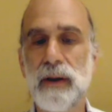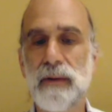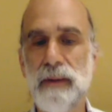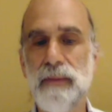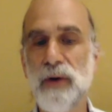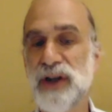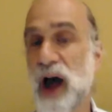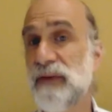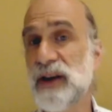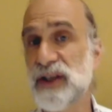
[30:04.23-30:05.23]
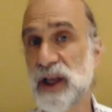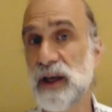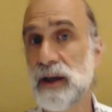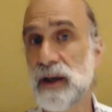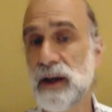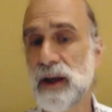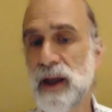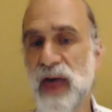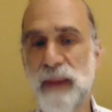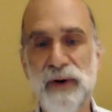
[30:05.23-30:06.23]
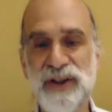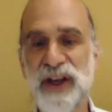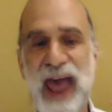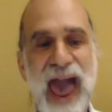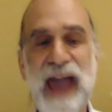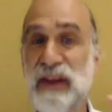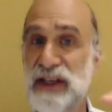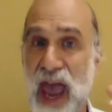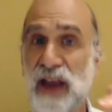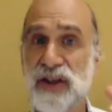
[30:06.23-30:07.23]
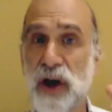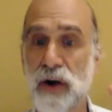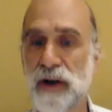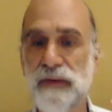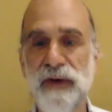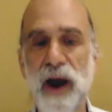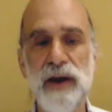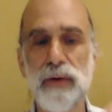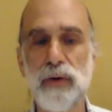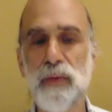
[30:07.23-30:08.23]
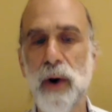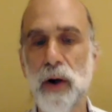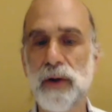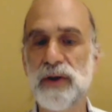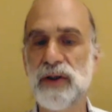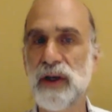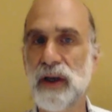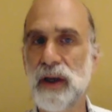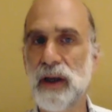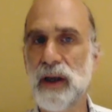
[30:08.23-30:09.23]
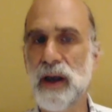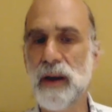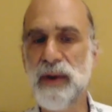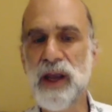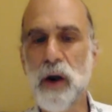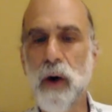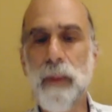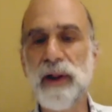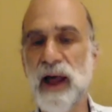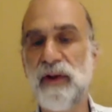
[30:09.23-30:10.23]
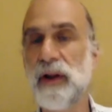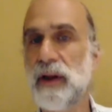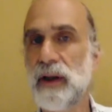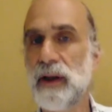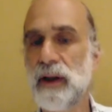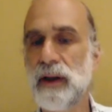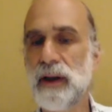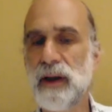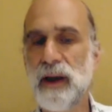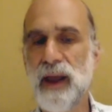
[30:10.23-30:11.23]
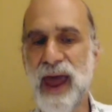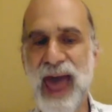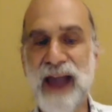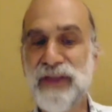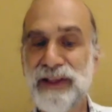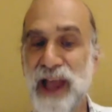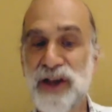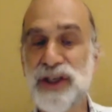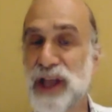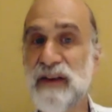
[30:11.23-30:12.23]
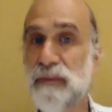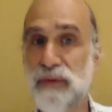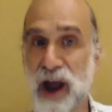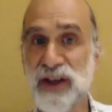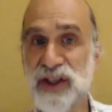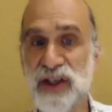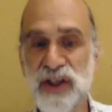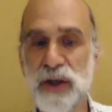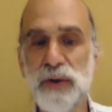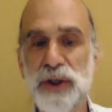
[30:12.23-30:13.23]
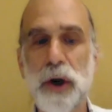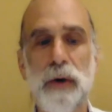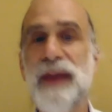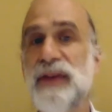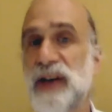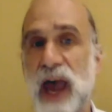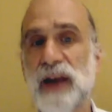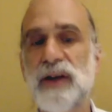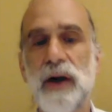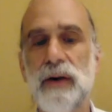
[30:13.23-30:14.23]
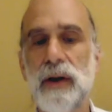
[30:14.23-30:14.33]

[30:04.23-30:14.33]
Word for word: And most obviously, that person can hack the tax code and find new loopholes. But he can go up a level and hack the legislative process used to create the tax code,